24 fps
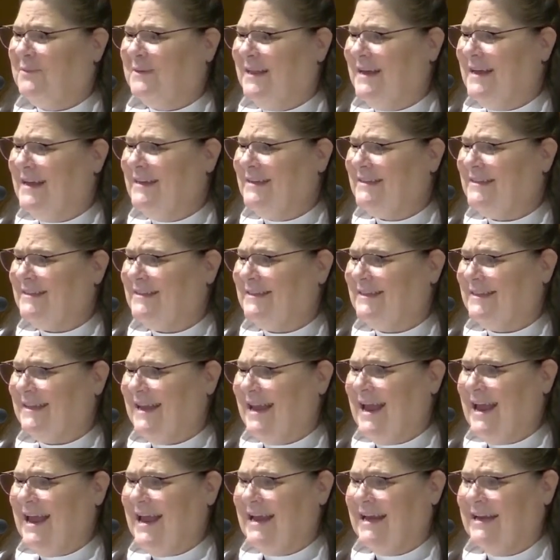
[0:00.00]
place
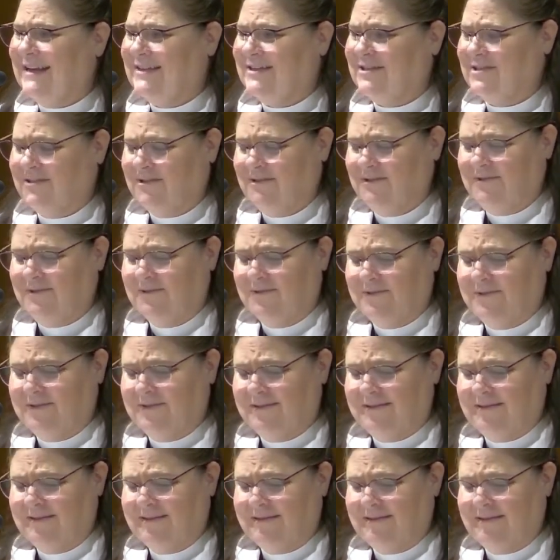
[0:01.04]
today,
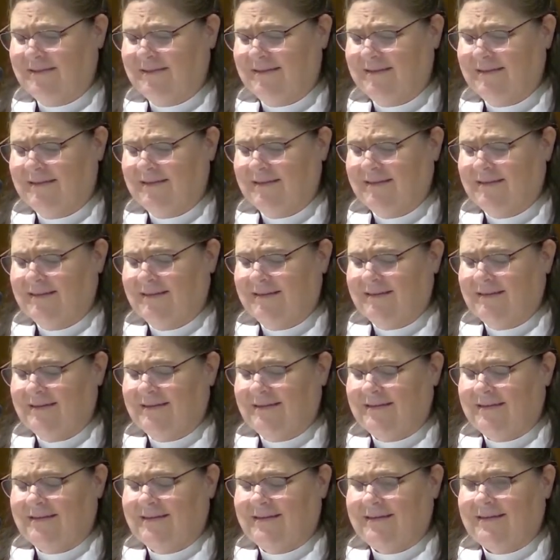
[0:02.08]
too.
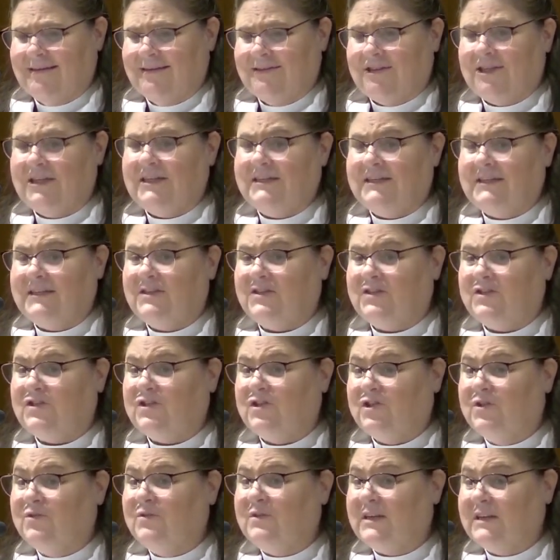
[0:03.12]
Jesus
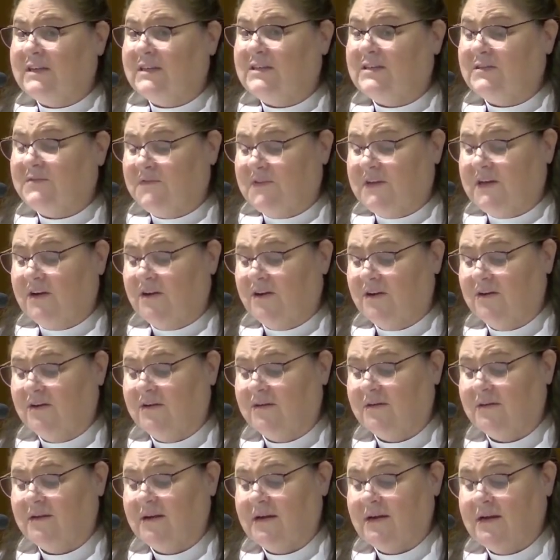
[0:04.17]
knew this
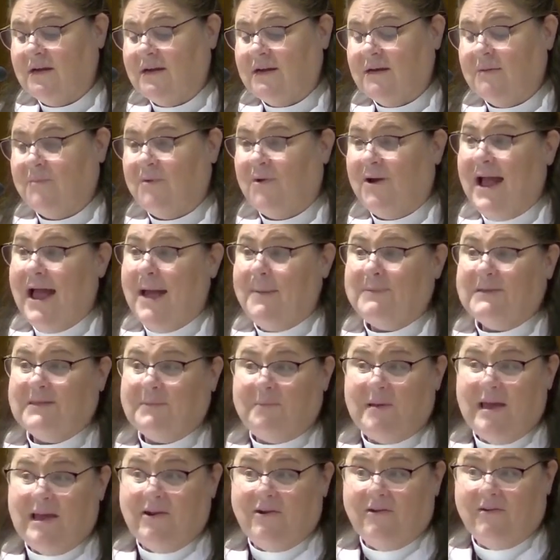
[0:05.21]
fear, perhaps
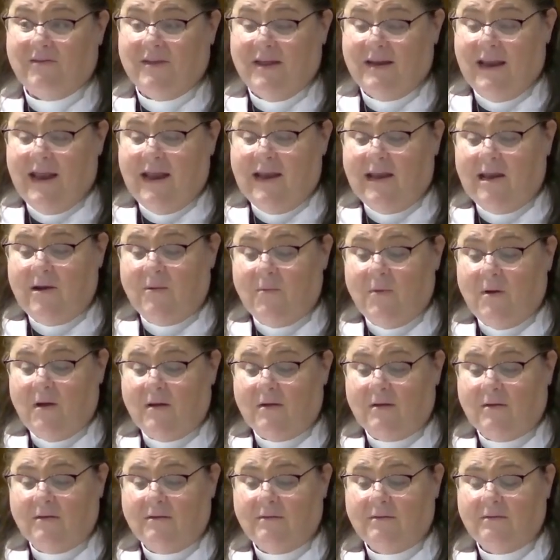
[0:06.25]
better than
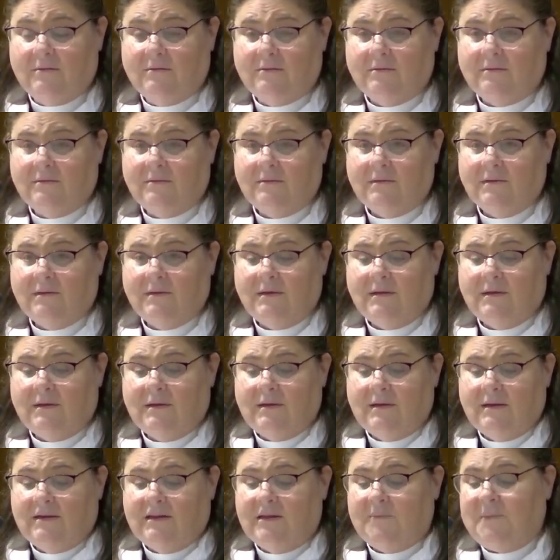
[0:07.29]
anyone.
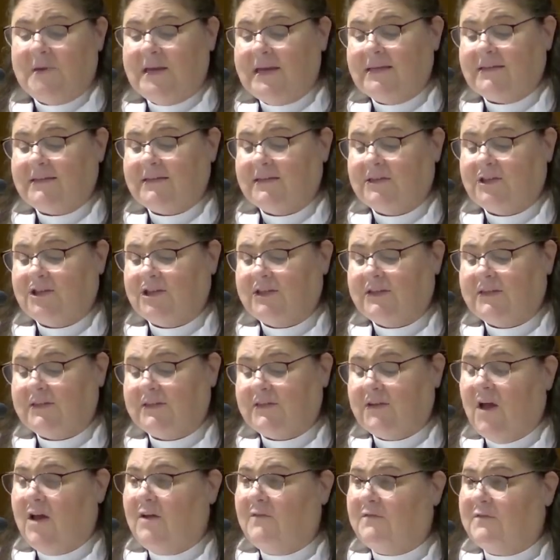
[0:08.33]
The peace that
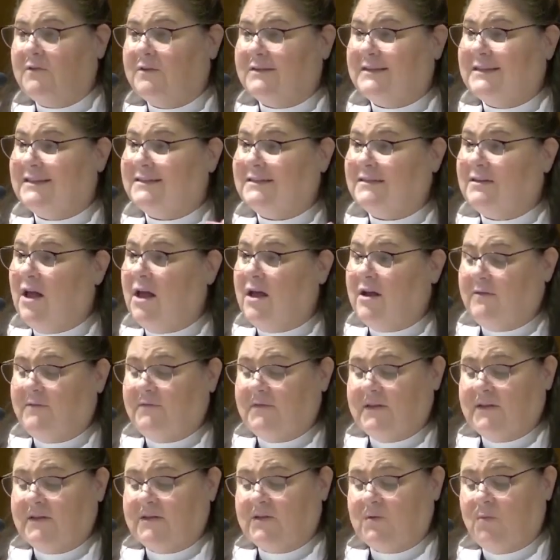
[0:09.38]
Jesus offers is not
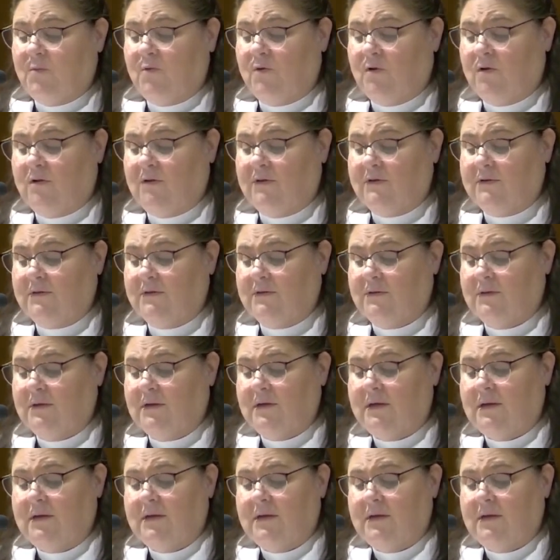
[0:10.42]
of this world.